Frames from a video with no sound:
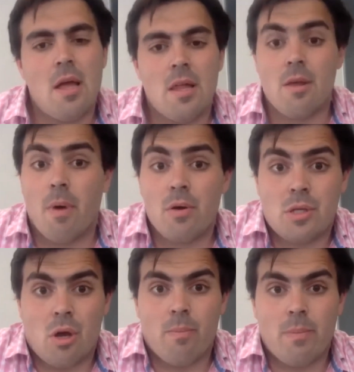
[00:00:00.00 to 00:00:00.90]
The most
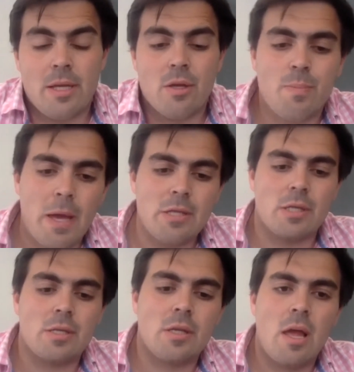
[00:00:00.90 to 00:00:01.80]
commonly used
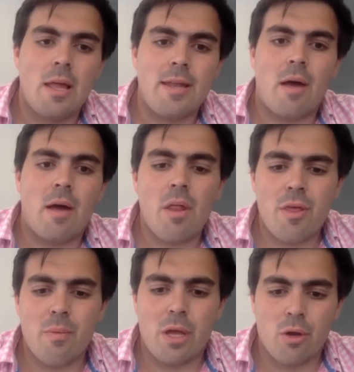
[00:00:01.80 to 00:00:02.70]
pages. Now, the other
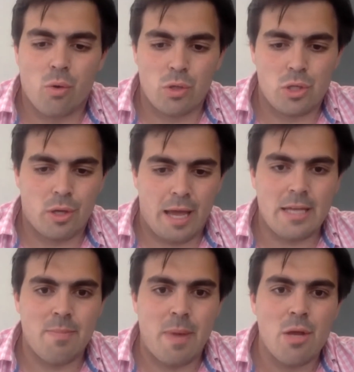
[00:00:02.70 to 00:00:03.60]
thing we can, of course, look at
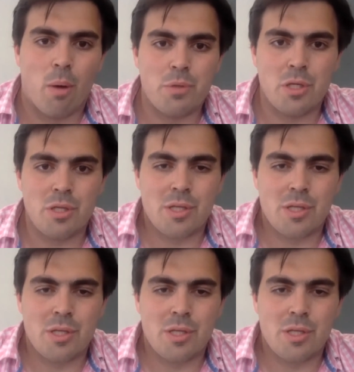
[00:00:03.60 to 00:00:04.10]
is menu options.